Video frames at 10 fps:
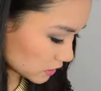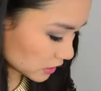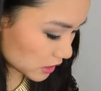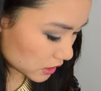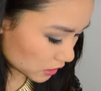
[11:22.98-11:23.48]

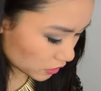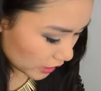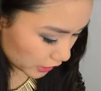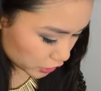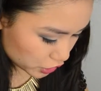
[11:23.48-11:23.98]
This is a little
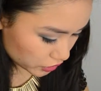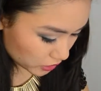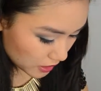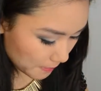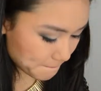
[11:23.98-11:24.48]

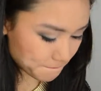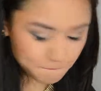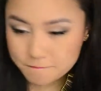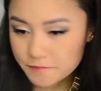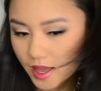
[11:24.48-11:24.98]
extra,
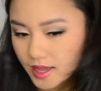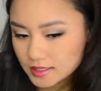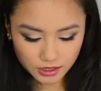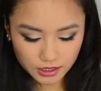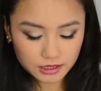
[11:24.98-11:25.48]
but
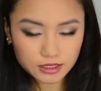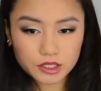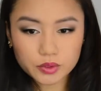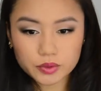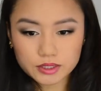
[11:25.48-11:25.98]
I like
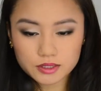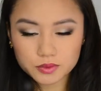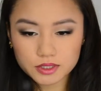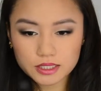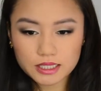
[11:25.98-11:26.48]
going in
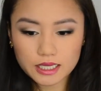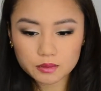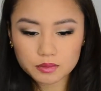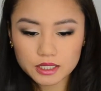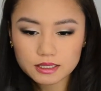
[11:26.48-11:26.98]
with the
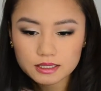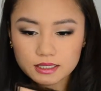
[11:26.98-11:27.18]
Ambient